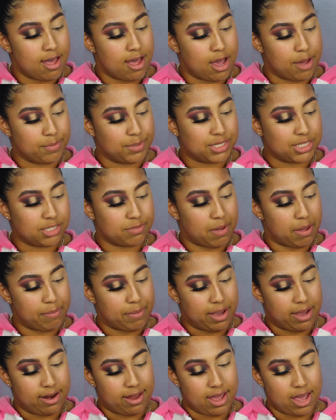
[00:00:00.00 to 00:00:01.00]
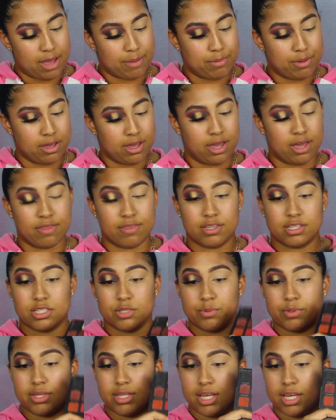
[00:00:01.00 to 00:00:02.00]
This is by Bad Habit, and
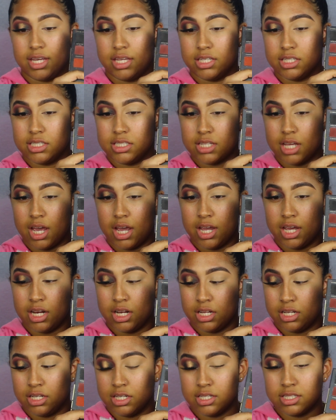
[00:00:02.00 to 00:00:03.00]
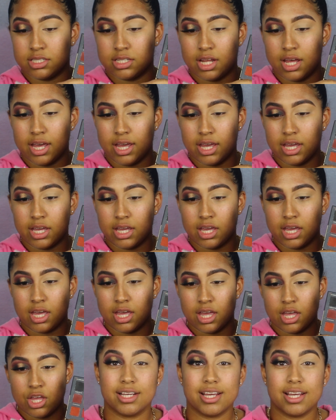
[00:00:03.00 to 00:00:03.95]
this is what the inside looks like.